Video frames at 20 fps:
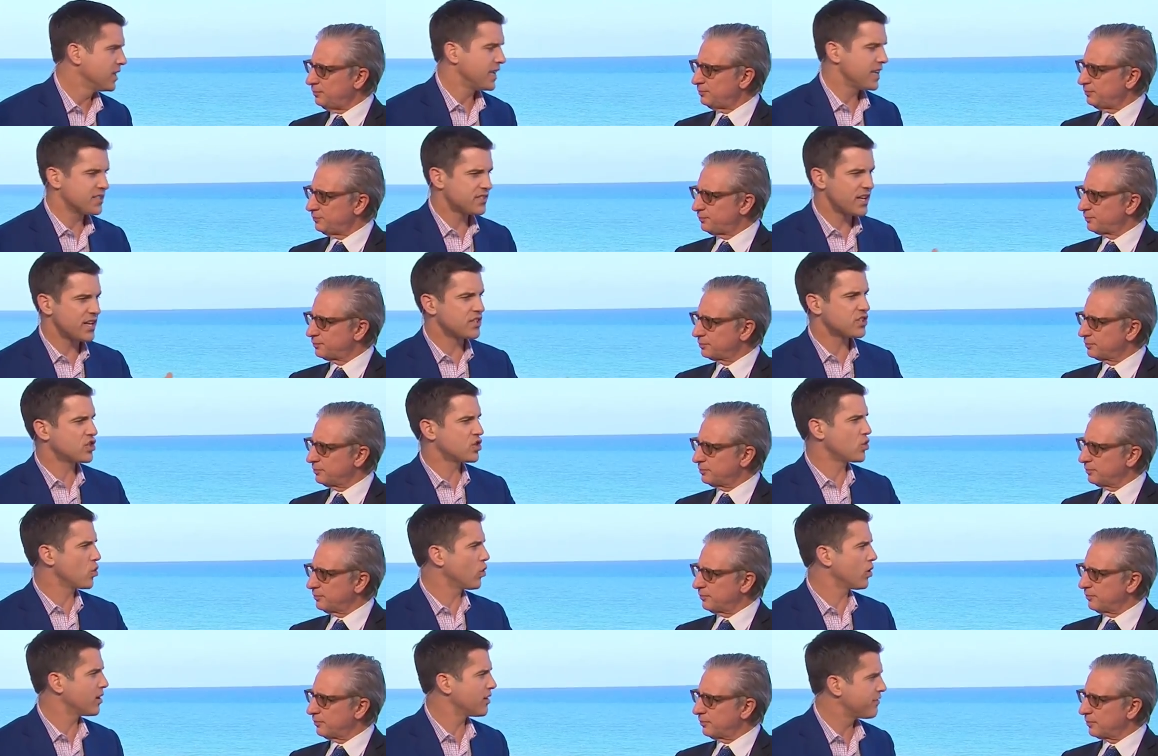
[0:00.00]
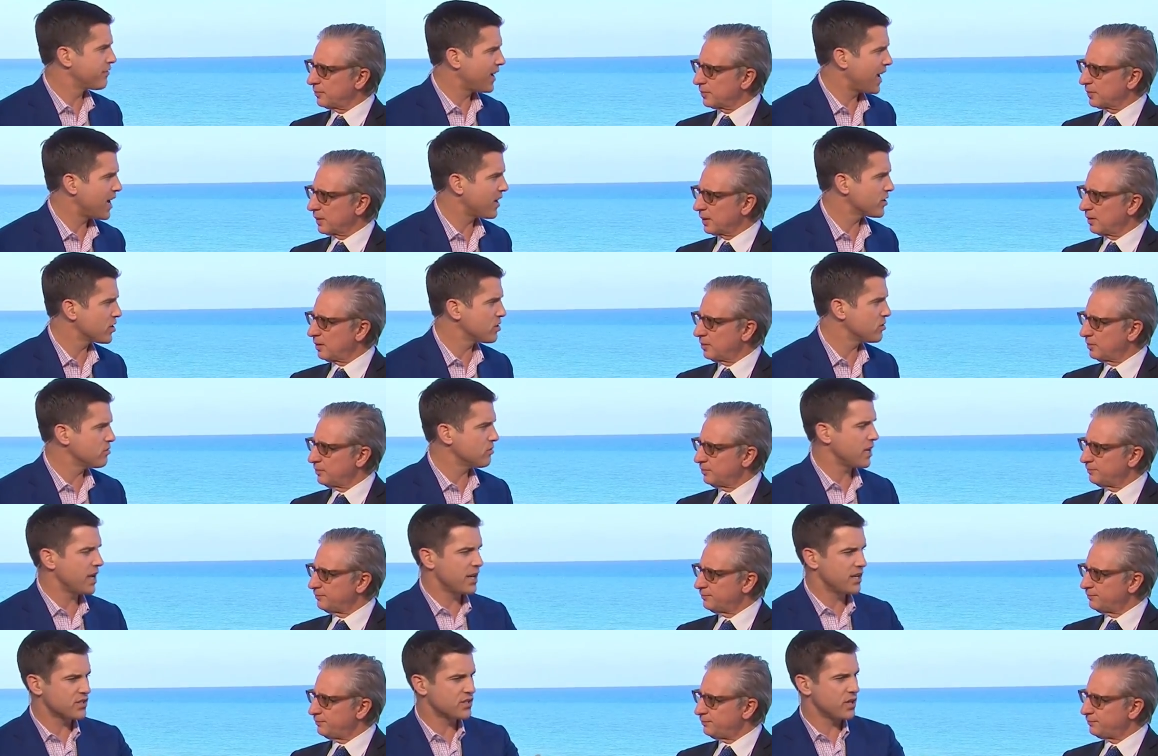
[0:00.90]
Speaker 1: It's a store of value,
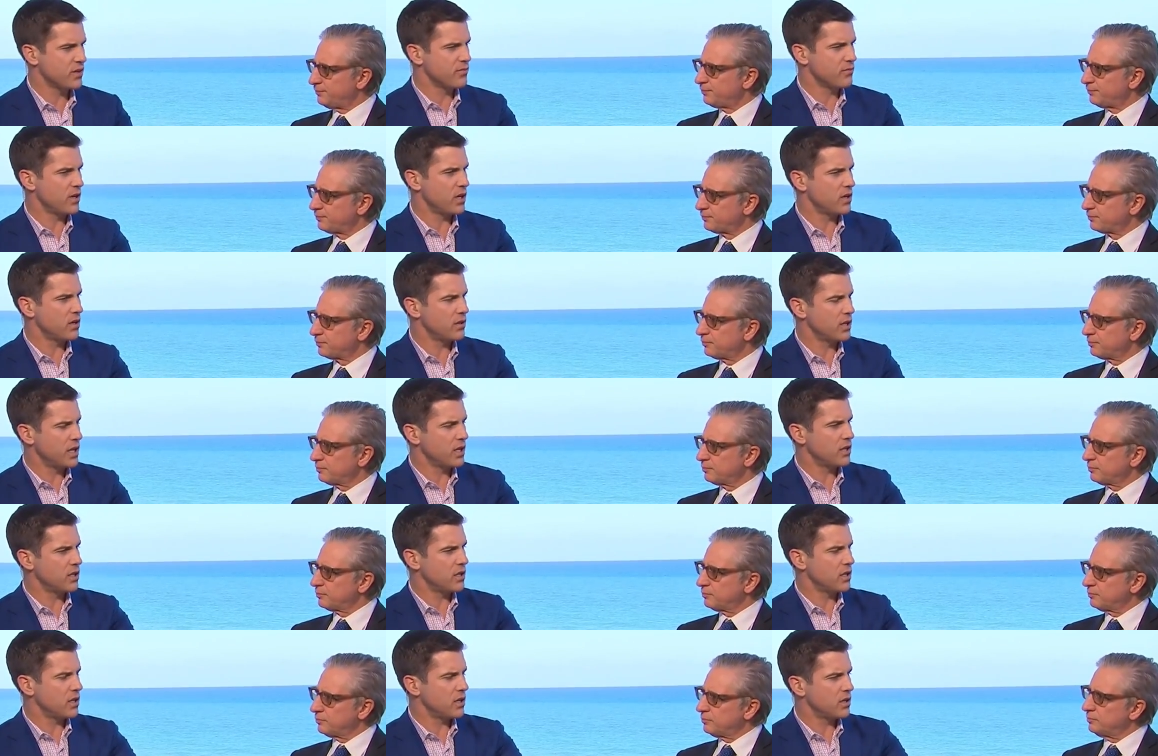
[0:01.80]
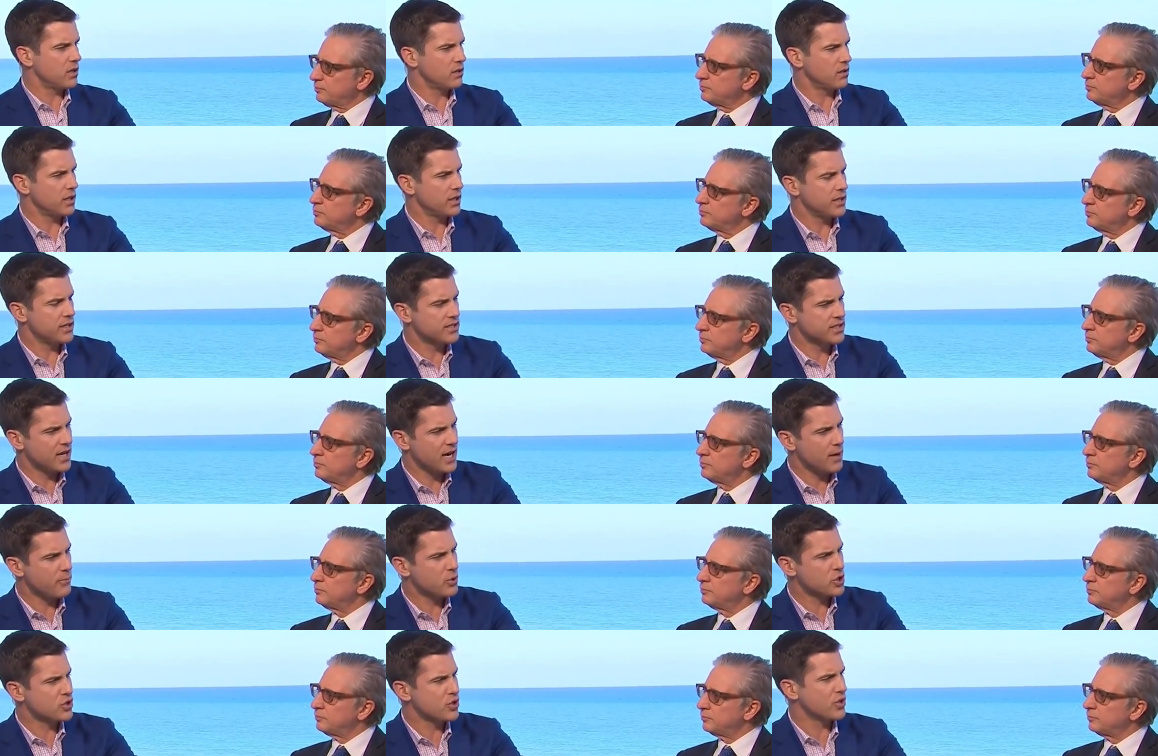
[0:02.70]
and it's an
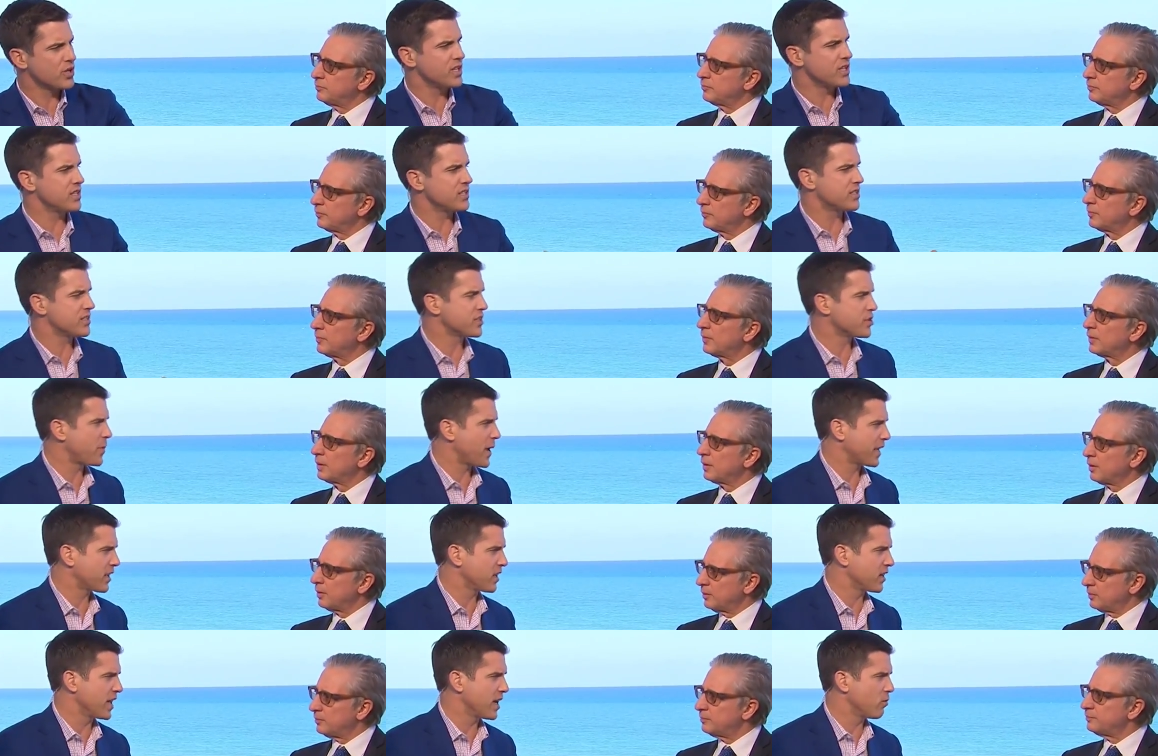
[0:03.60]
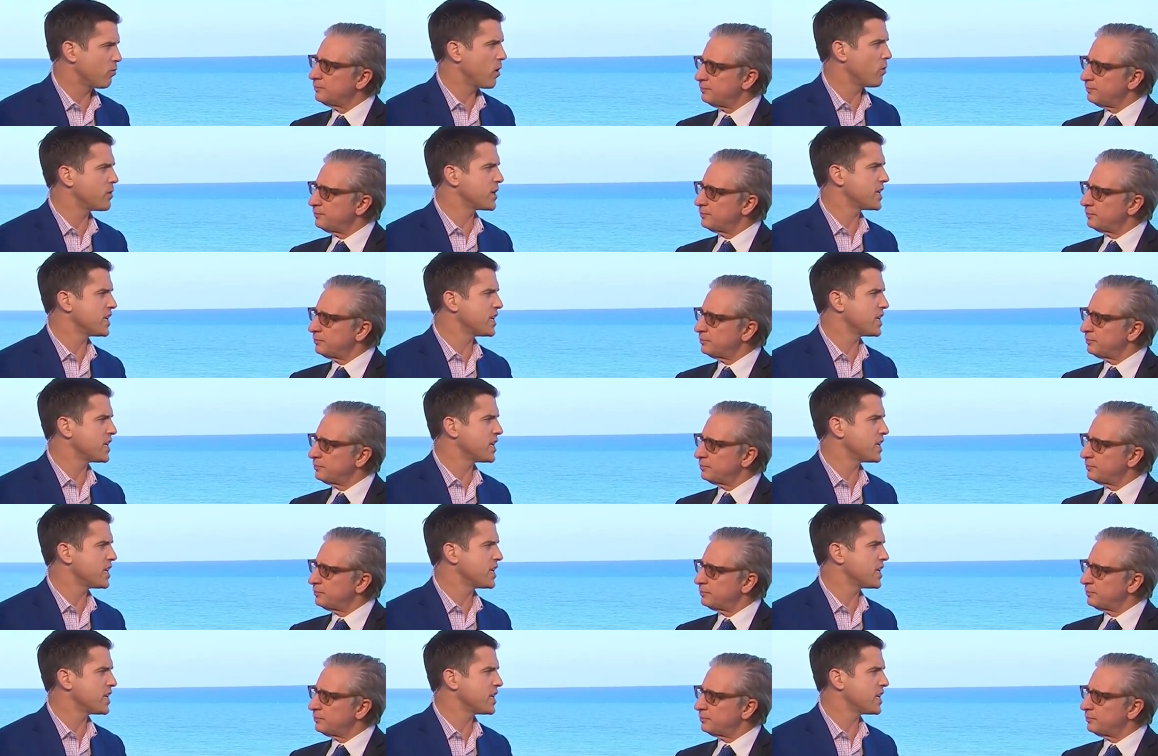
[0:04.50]
opportunity to speculate. What we